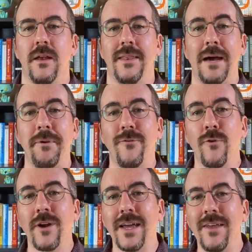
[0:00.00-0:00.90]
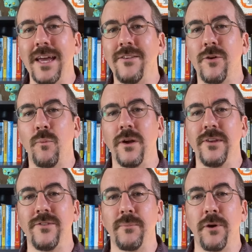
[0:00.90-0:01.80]
Now before getting into what
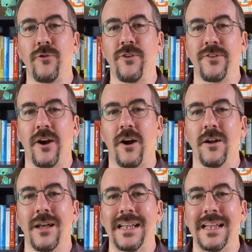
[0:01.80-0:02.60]
these approaches are,